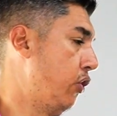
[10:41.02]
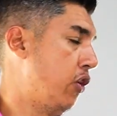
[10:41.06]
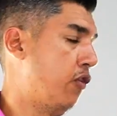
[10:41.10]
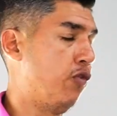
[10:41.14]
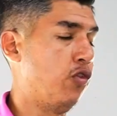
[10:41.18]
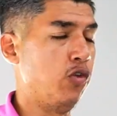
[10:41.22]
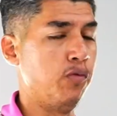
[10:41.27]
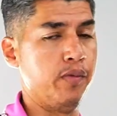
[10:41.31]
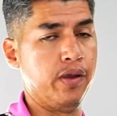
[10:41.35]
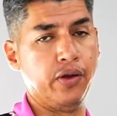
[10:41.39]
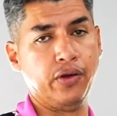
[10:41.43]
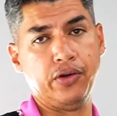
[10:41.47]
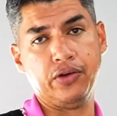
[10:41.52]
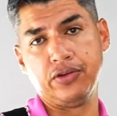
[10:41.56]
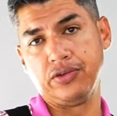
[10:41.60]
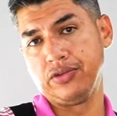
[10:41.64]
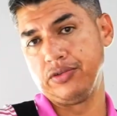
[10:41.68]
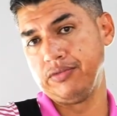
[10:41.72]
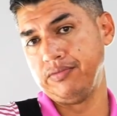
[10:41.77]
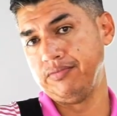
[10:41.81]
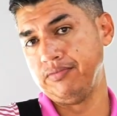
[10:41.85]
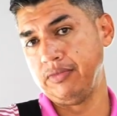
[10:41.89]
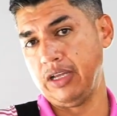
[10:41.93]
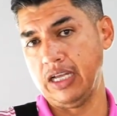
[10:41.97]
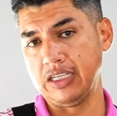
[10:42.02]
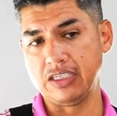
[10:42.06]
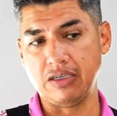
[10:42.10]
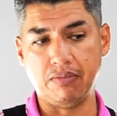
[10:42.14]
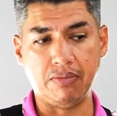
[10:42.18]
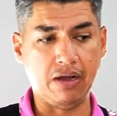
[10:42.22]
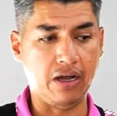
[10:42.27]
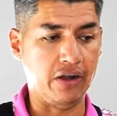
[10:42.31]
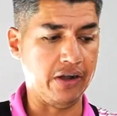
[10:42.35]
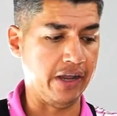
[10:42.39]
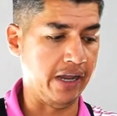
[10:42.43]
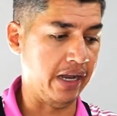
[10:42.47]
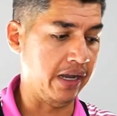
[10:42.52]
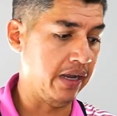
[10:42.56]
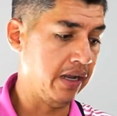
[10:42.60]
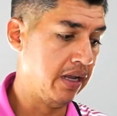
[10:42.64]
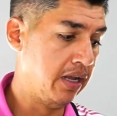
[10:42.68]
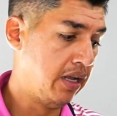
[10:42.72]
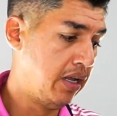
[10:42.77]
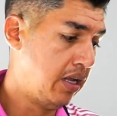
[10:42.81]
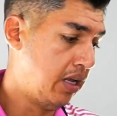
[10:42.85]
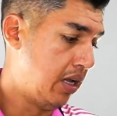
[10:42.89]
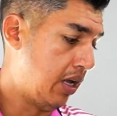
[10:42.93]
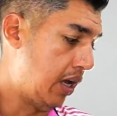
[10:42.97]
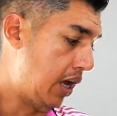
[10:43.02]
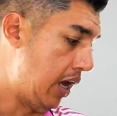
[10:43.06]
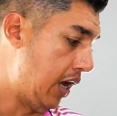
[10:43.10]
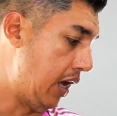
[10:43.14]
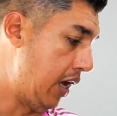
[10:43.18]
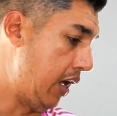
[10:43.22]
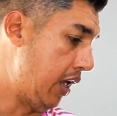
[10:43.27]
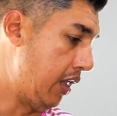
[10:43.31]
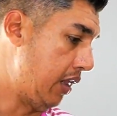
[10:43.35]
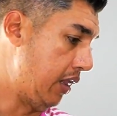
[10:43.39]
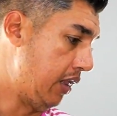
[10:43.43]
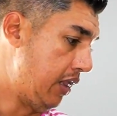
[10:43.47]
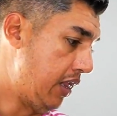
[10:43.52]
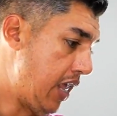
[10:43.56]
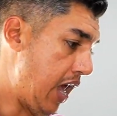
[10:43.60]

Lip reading: rear view mirrors. That's about it. And